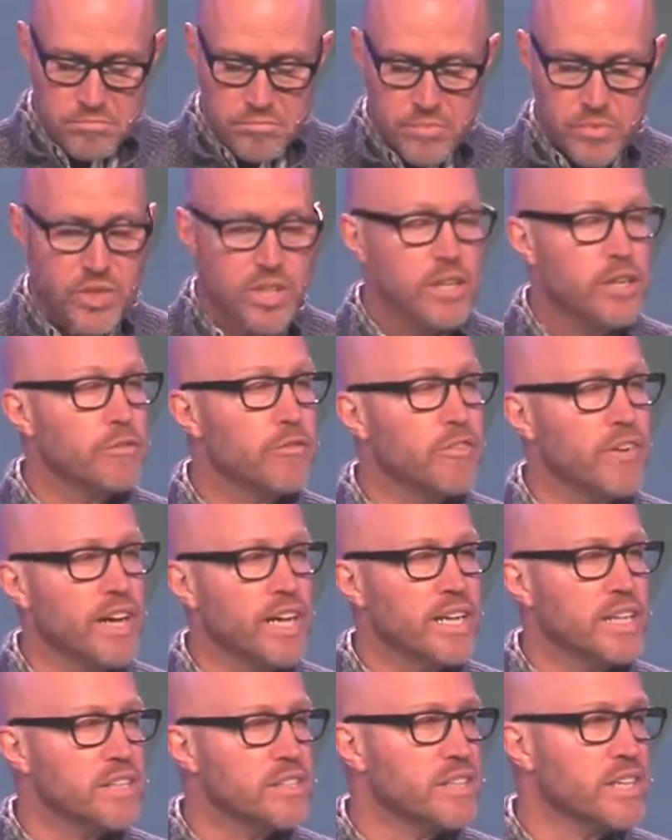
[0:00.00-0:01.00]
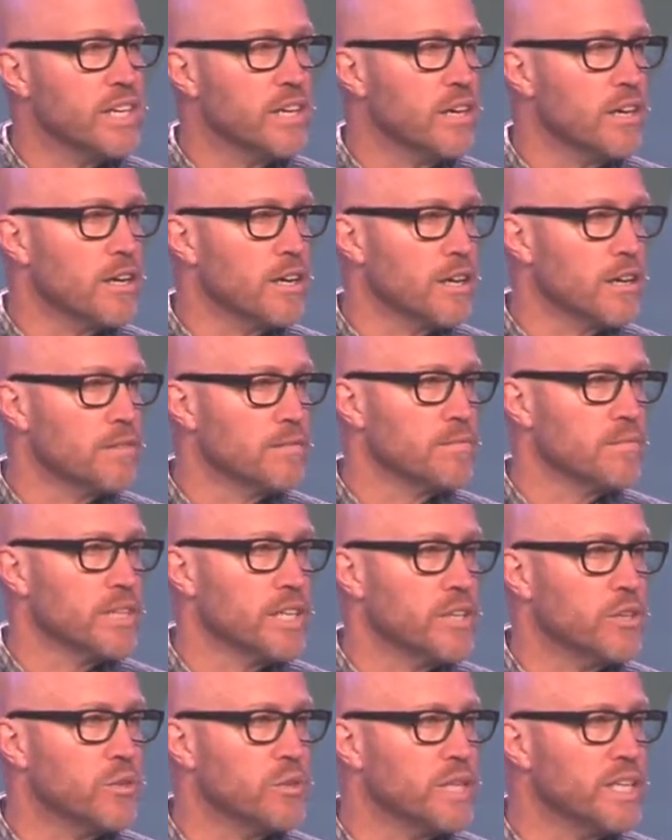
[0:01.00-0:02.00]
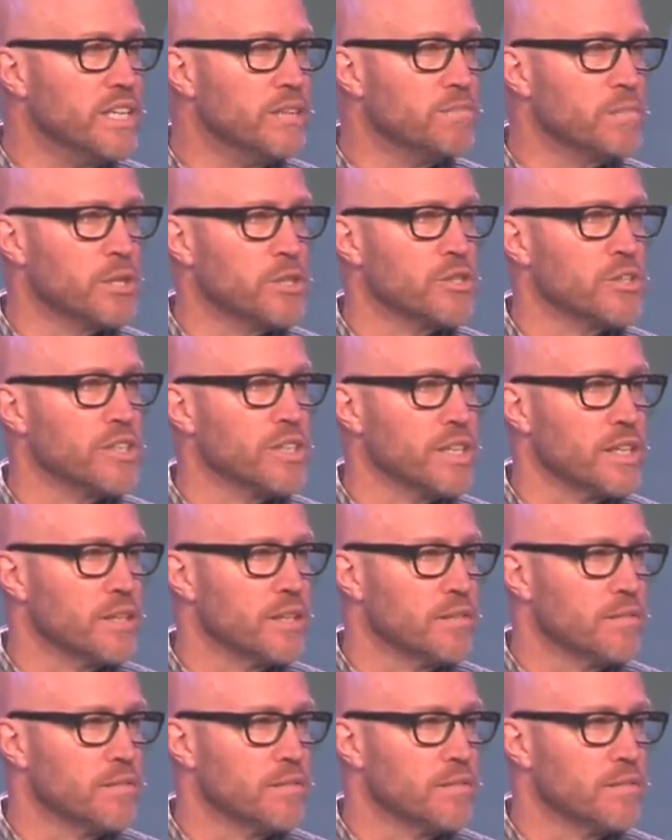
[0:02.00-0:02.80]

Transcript: they are fine as they are. They don't need mercy.